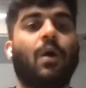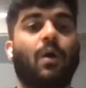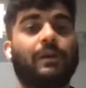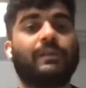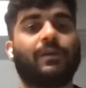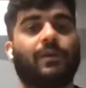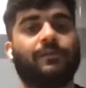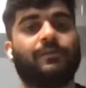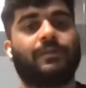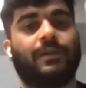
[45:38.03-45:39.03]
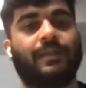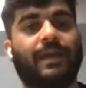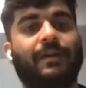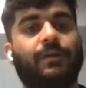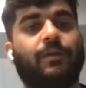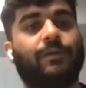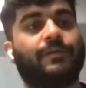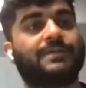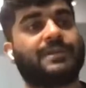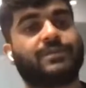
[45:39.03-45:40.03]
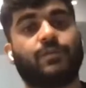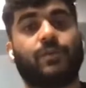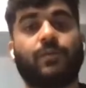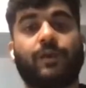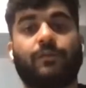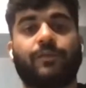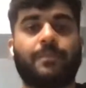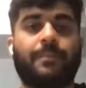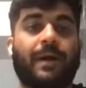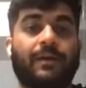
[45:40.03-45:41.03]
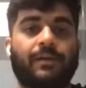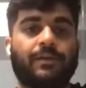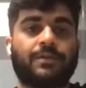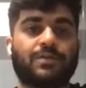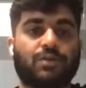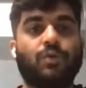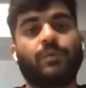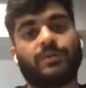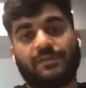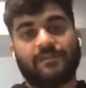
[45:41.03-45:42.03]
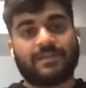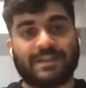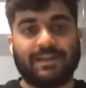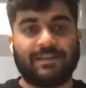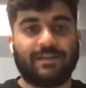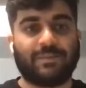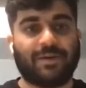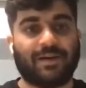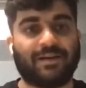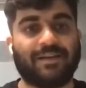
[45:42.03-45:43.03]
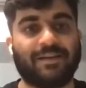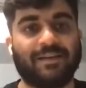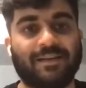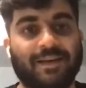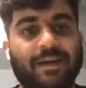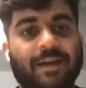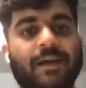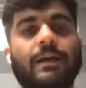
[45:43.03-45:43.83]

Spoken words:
or they had a conversation with one of their partners through which we were selling the product, right?